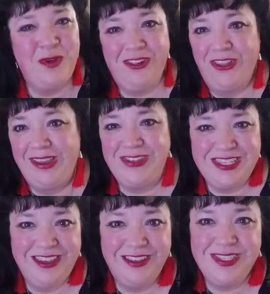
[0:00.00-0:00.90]
with
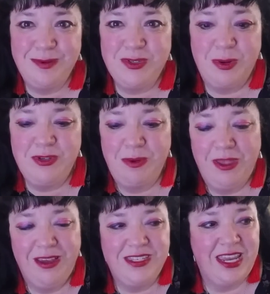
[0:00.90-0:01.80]
lifestyle subscription
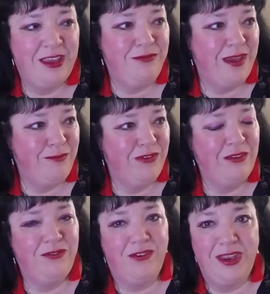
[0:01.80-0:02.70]
box. I had
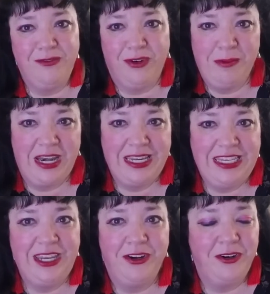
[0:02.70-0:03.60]
Fun for about a
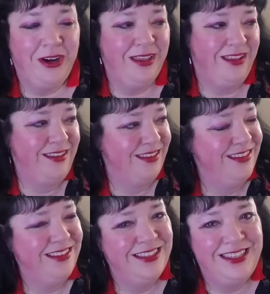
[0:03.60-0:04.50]
year
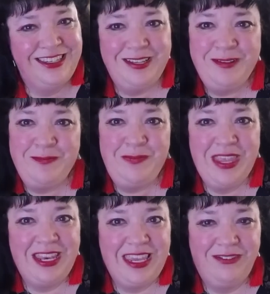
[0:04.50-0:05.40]

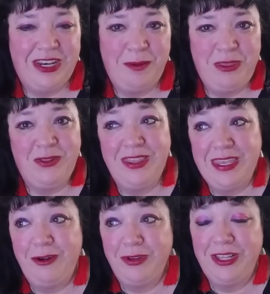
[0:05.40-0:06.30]
and gave it up. The only
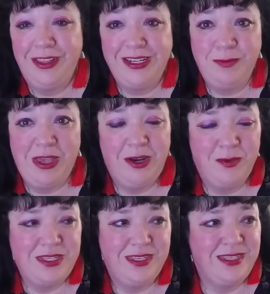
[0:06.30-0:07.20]
thing I really liked about it
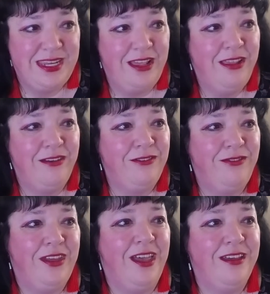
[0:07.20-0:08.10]
was the sale of,
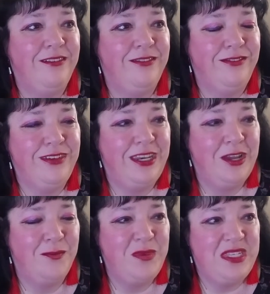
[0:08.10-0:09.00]
of you
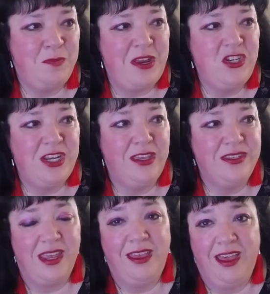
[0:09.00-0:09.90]
know,
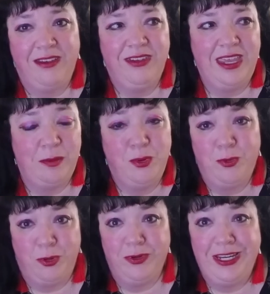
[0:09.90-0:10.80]
Spongelles, Ahava, and
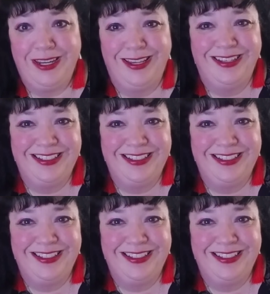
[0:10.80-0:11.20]
Poo-Pourri.